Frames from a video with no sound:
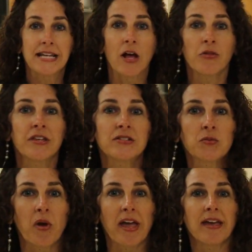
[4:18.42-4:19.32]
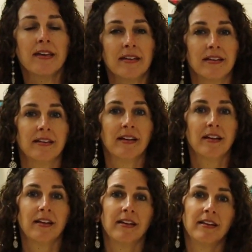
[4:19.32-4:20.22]
Down this way
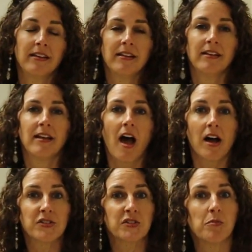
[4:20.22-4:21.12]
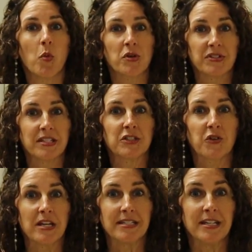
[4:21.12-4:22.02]
are some more
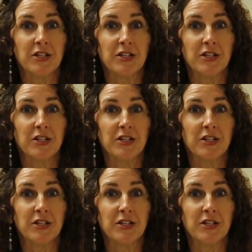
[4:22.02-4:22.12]
sixth grade